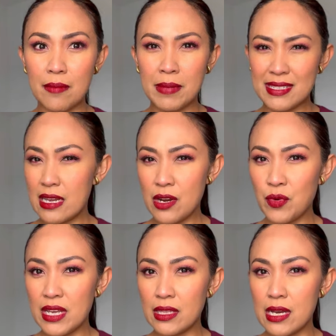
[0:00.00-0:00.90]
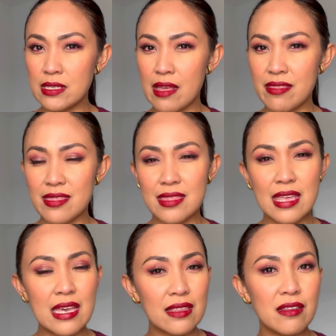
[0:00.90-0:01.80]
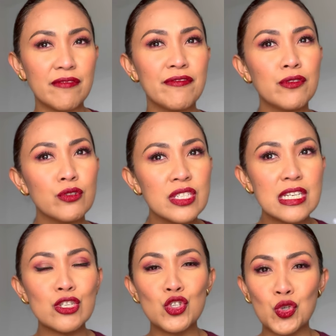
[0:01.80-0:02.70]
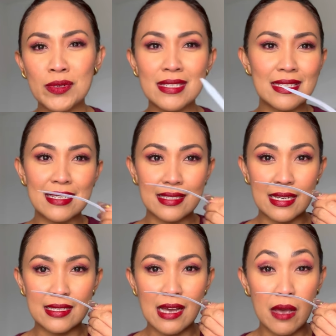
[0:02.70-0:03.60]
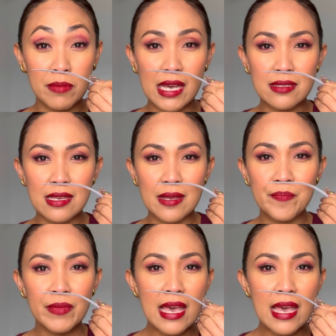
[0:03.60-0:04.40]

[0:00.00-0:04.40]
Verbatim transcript: But then I realized I think the fruity nuances that I'm getting